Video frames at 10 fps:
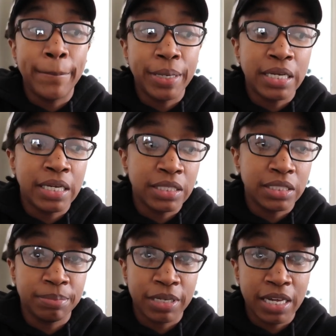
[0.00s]

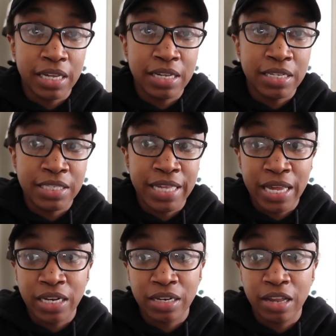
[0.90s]
but because
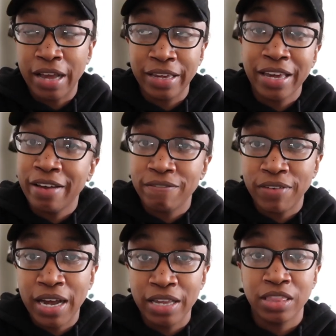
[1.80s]
I can't
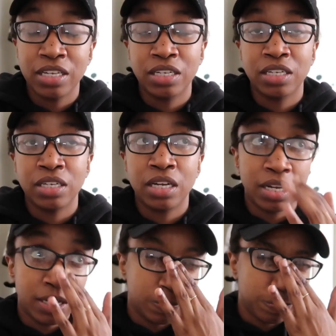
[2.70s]
find
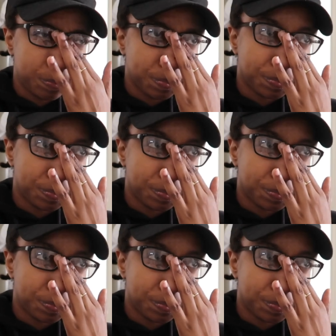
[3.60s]
the